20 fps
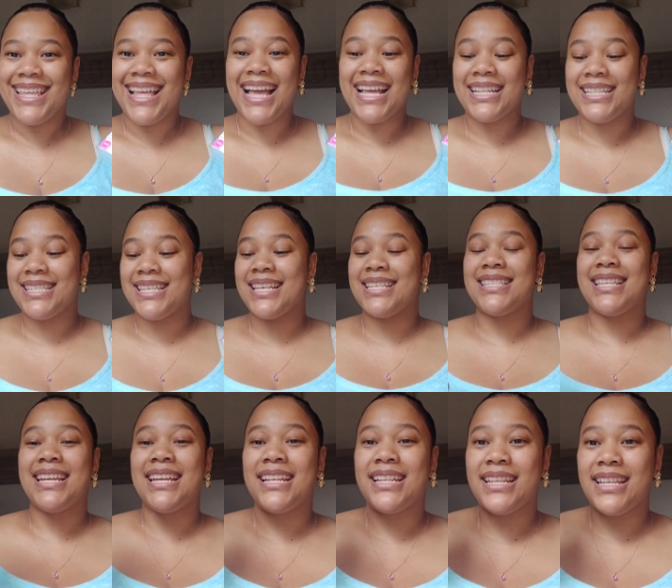yeah it says
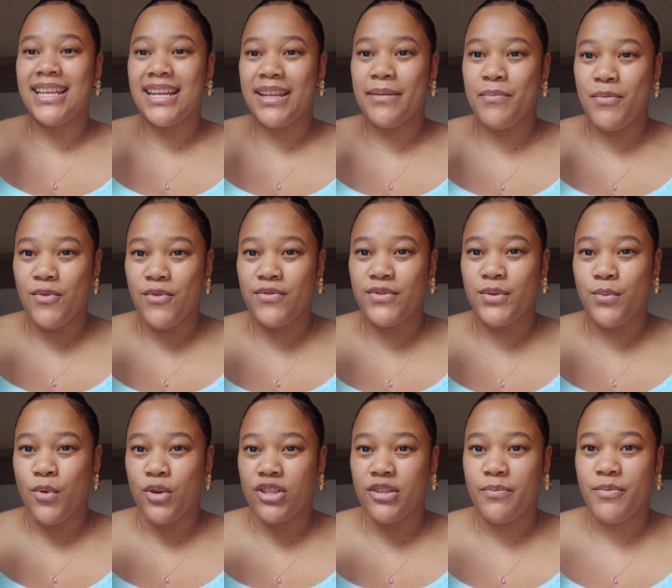that it removes
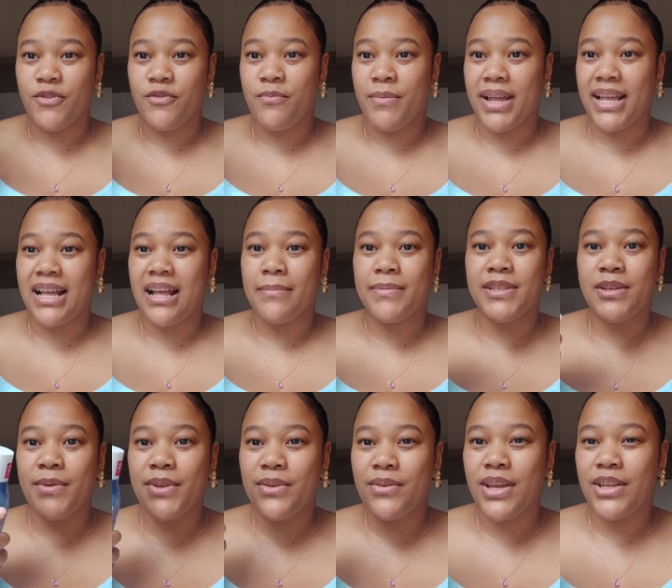waterproof makeup so
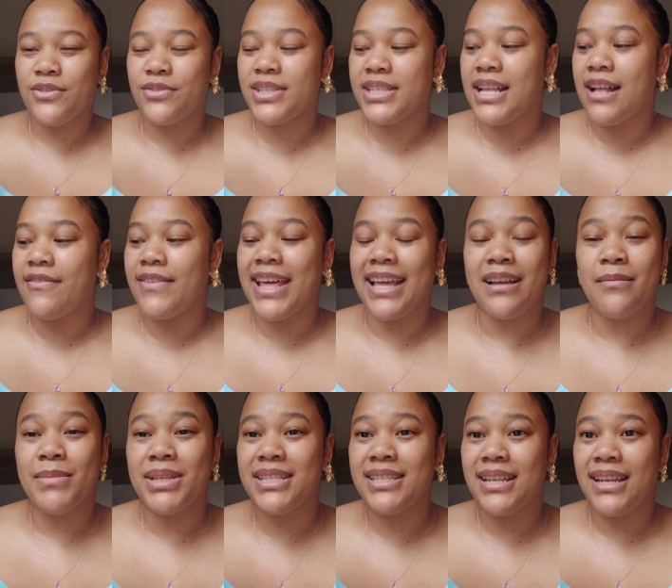when you get yourself like a
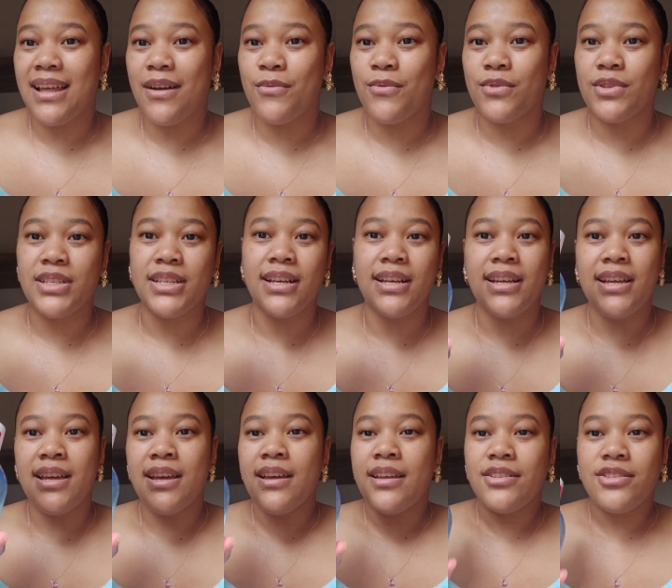micellar water
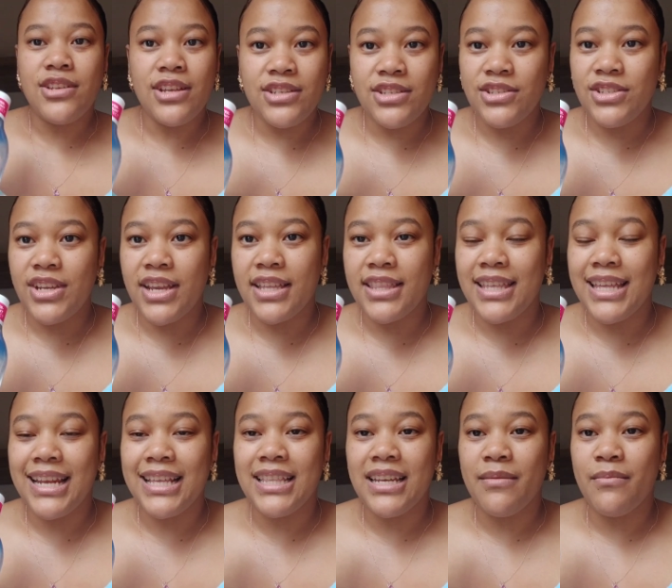just check that
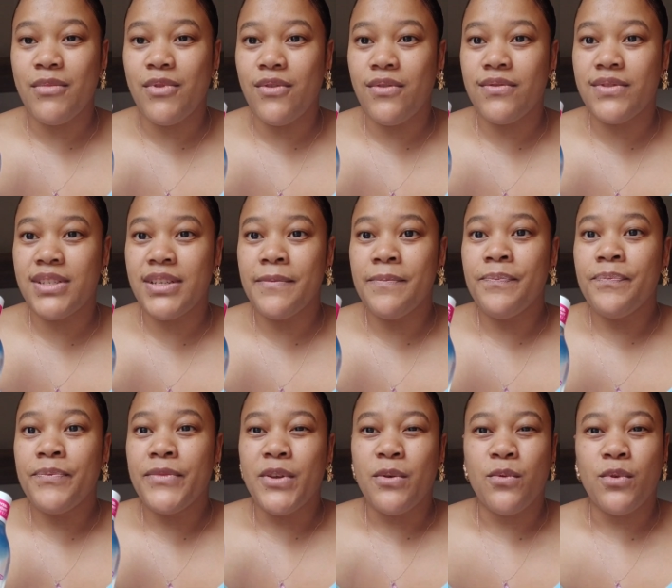it removes
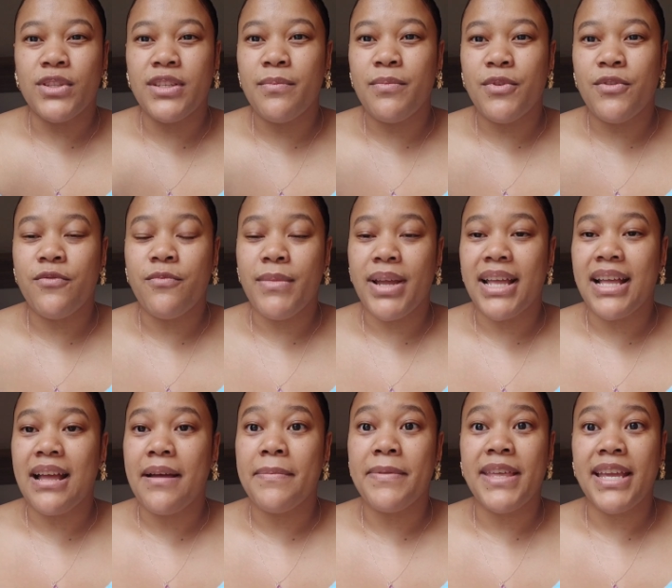waterproof
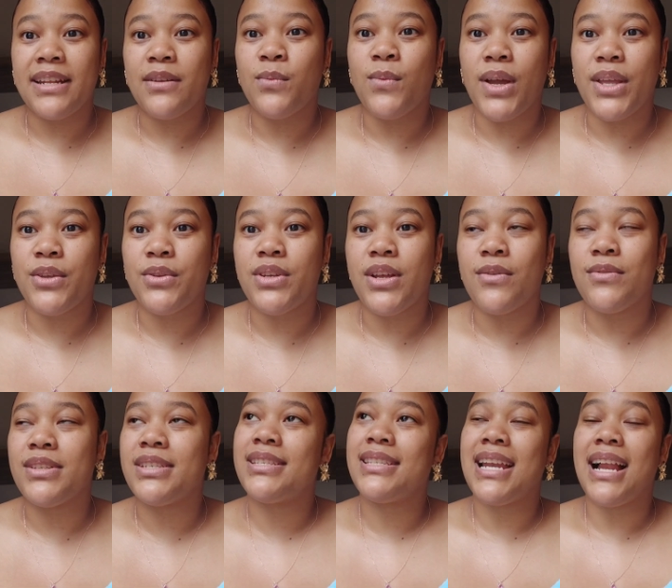makeup that way you
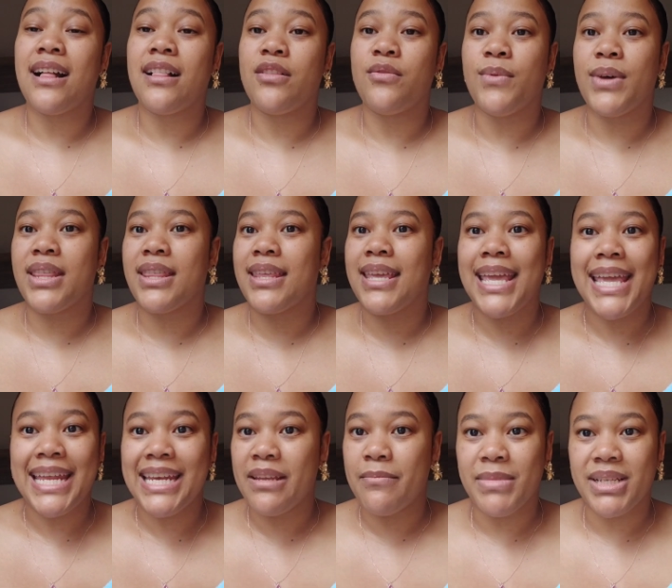don't struggle with
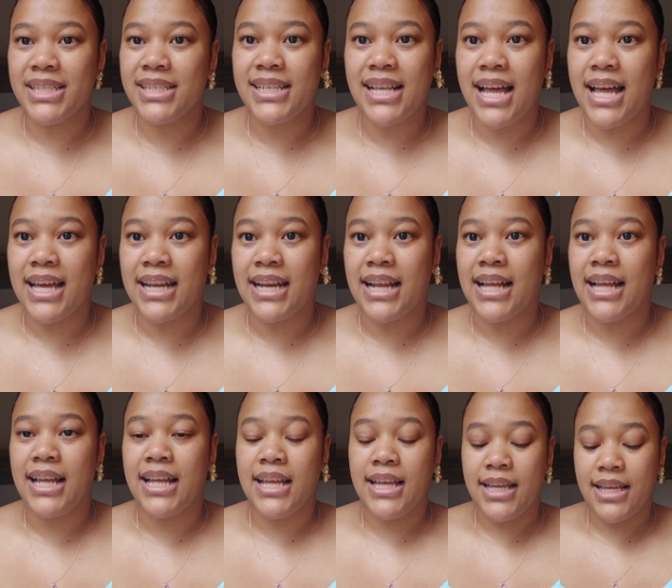any
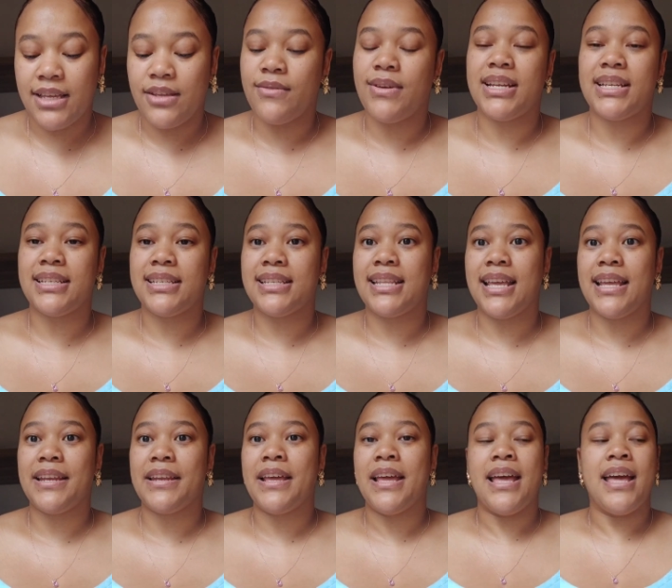mascara you
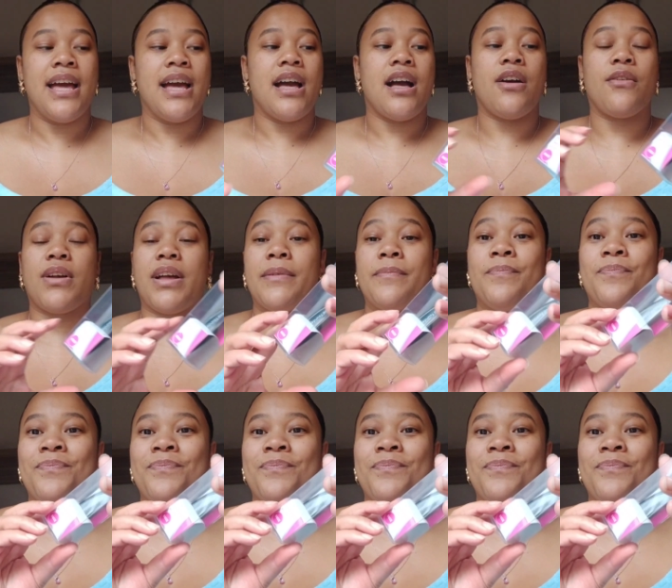understand okay